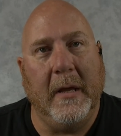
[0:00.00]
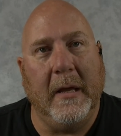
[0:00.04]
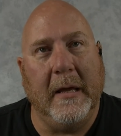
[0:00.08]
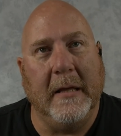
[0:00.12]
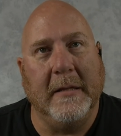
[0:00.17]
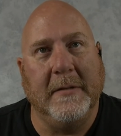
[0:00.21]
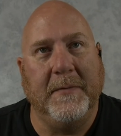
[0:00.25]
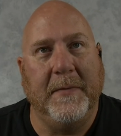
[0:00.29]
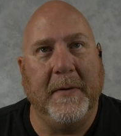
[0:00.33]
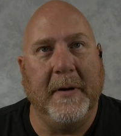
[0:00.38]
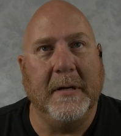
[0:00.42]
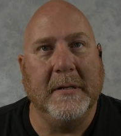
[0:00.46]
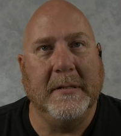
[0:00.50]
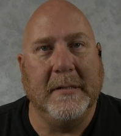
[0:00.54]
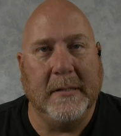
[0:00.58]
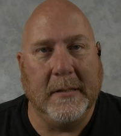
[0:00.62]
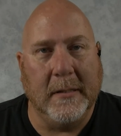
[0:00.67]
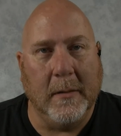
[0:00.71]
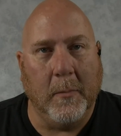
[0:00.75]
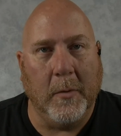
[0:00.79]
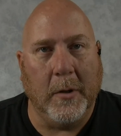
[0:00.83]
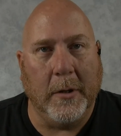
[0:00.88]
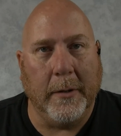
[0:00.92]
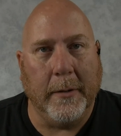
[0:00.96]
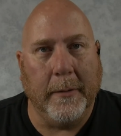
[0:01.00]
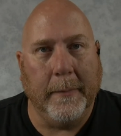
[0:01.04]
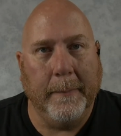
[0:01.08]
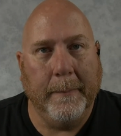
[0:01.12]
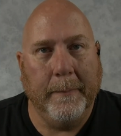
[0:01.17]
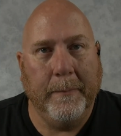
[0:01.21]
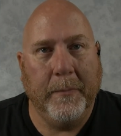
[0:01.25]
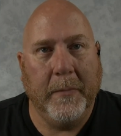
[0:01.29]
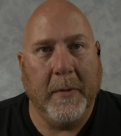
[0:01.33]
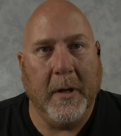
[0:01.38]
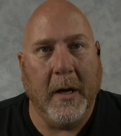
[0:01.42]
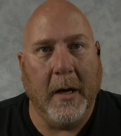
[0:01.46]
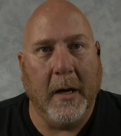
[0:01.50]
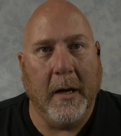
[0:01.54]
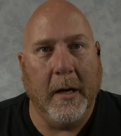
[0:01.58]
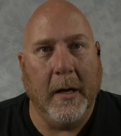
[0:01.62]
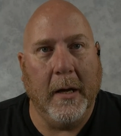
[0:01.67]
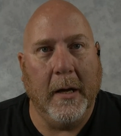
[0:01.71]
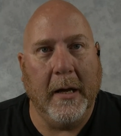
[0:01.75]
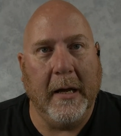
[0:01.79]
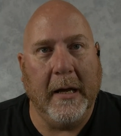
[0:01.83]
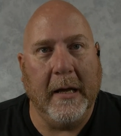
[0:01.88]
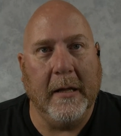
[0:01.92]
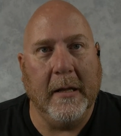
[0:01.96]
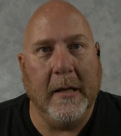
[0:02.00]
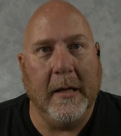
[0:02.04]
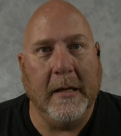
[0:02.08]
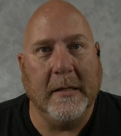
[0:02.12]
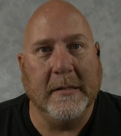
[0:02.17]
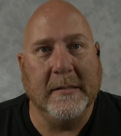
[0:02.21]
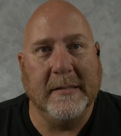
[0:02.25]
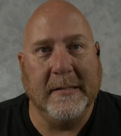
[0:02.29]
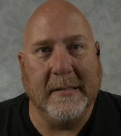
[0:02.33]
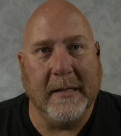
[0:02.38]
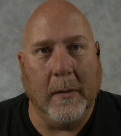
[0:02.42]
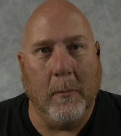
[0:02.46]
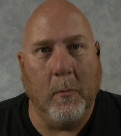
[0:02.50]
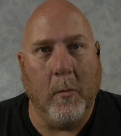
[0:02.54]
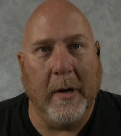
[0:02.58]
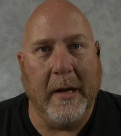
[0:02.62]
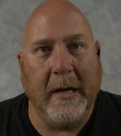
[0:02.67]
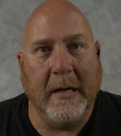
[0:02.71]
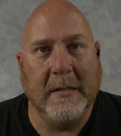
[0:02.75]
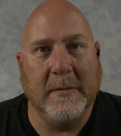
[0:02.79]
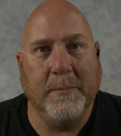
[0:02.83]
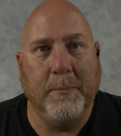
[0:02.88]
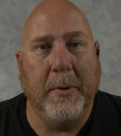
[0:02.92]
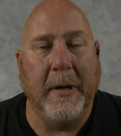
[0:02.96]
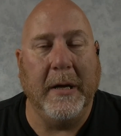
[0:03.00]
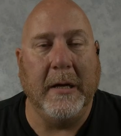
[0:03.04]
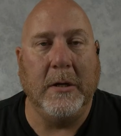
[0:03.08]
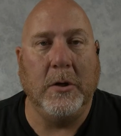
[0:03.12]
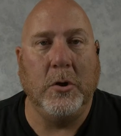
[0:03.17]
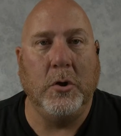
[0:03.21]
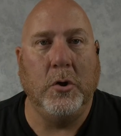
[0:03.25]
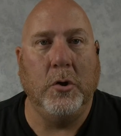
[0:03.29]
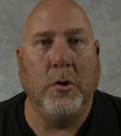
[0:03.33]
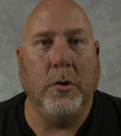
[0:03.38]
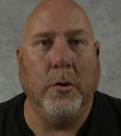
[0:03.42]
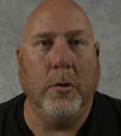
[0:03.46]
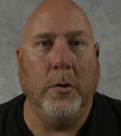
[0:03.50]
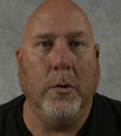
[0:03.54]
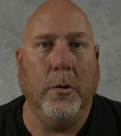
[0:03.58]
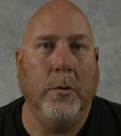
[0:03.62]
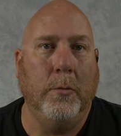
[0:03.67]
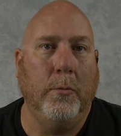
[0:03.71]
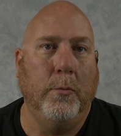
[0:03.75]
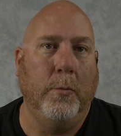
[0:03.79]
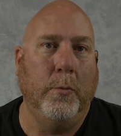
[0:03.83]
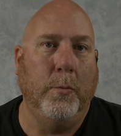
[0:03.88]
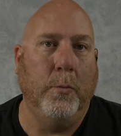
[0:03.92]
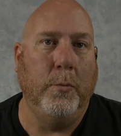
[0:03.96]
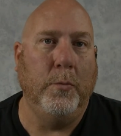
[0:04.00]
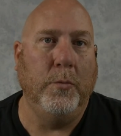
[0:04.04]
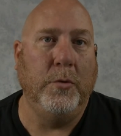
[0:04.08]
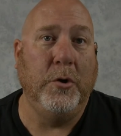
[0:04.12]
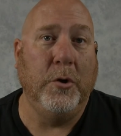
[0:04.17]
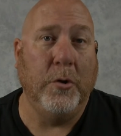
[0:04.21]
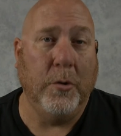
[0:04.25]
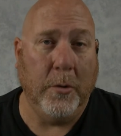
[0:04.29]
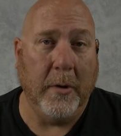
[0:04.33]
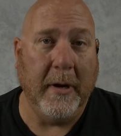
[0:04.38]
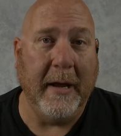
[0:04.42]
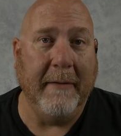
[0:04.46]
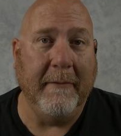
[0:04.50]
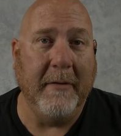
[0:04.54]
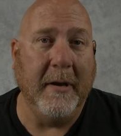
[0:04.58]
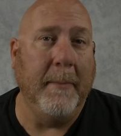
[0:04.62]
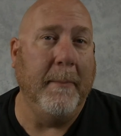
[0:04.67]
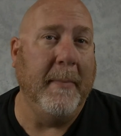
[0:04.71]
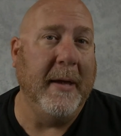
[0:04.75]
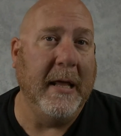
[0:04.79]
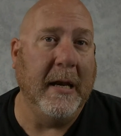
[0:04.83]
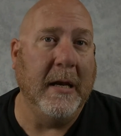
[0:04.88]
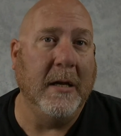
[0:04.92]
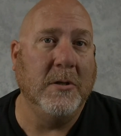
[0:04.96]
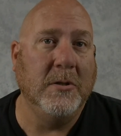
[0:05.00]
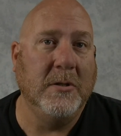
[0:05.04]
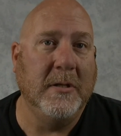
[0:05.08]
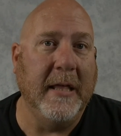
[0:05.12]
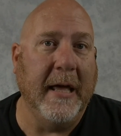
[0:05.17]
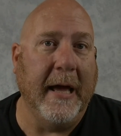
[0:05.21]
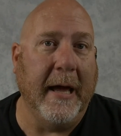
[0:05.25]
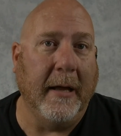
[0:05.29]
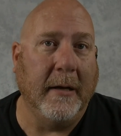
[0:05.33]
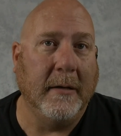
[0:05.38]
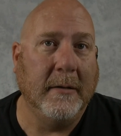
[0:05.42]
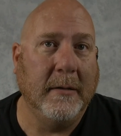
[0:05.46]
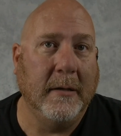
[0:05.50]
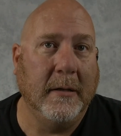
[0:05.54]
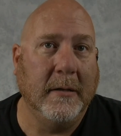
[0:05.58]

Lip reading: it's very similar in some ways, but you're having to manage that.